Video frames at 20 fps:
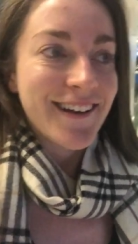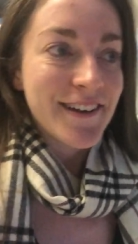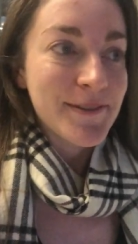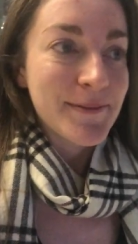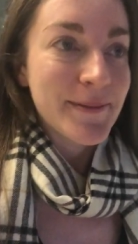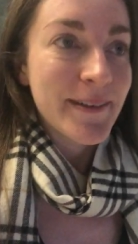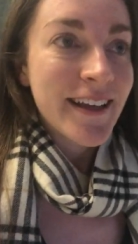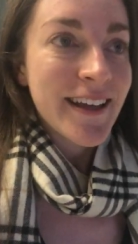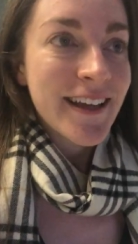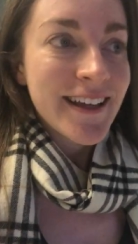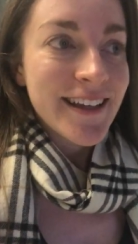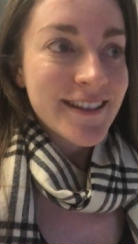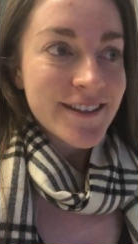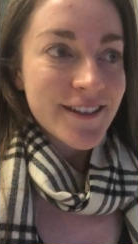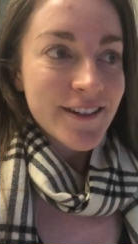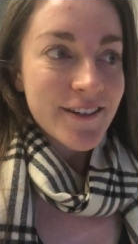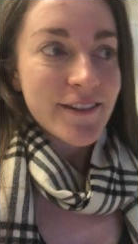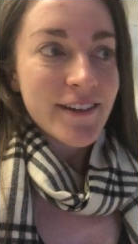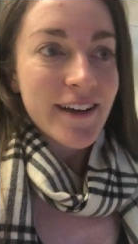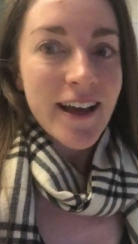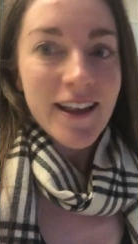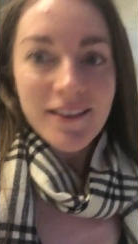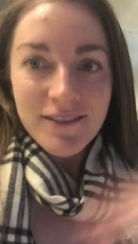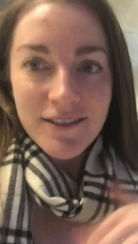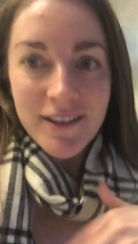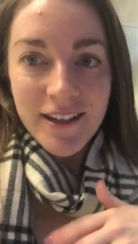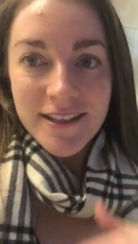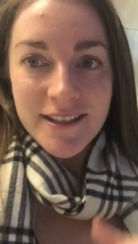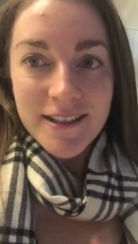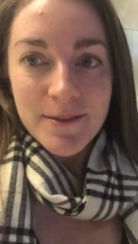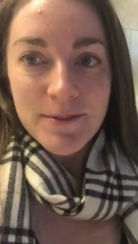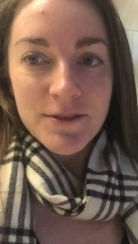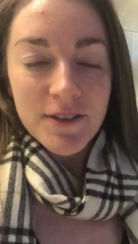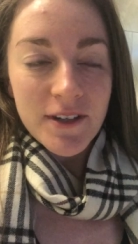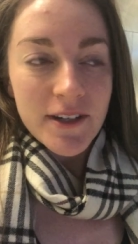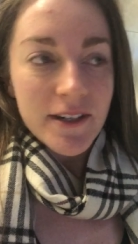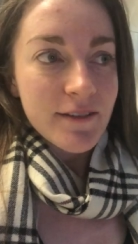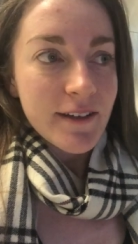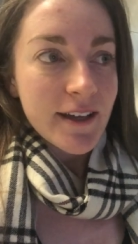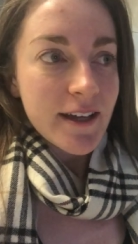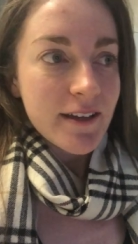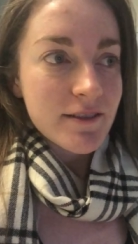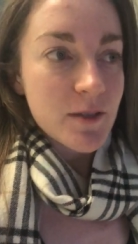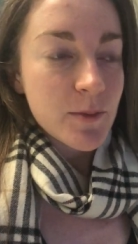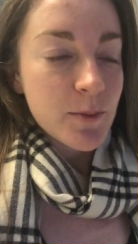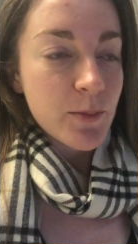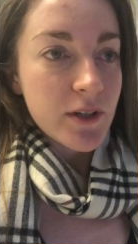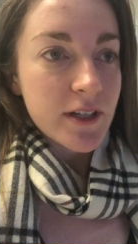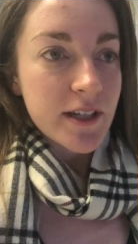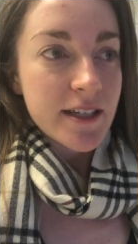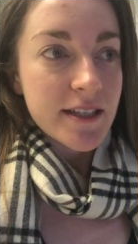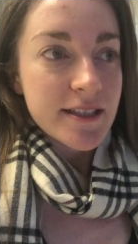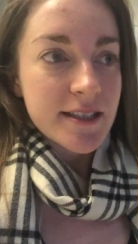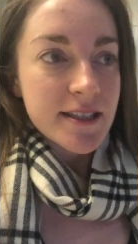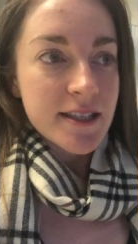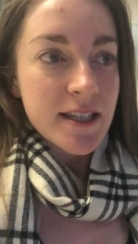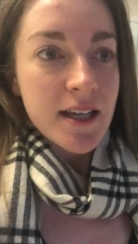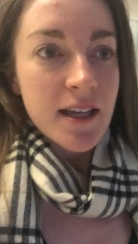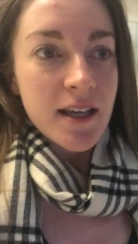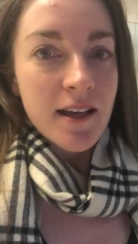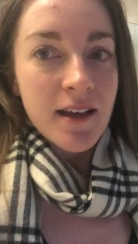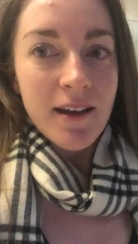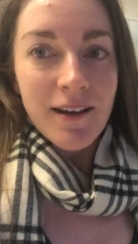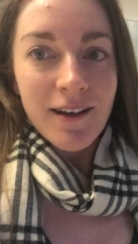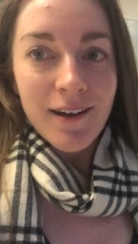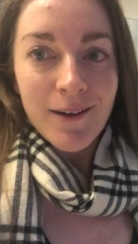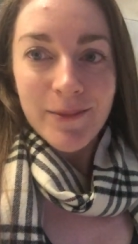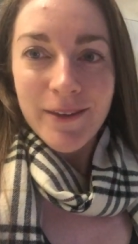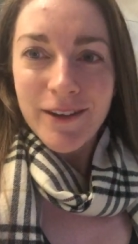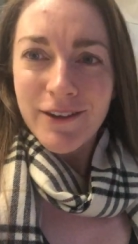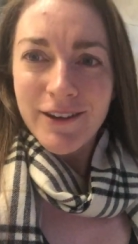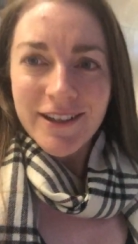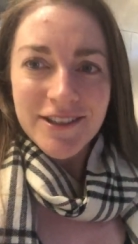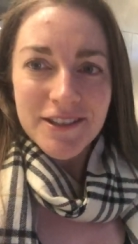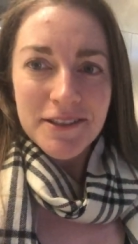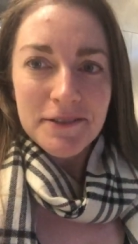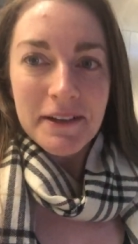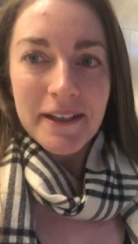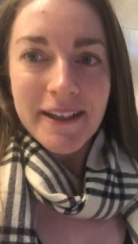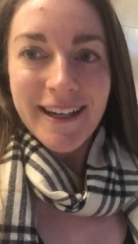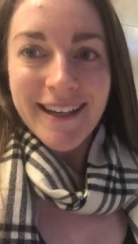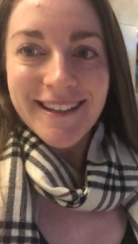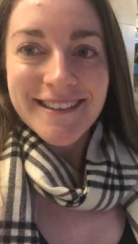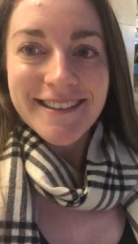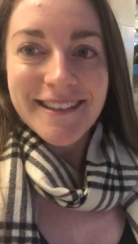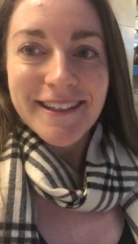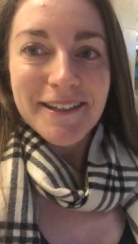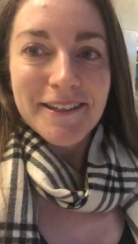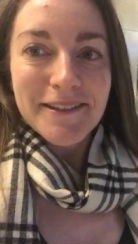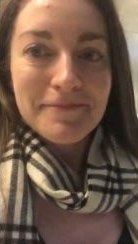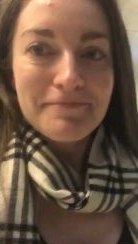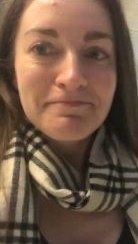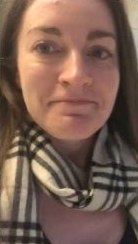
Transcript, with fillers: um, so got through customs right away. It was a breeze. Um, they were actually really nice there.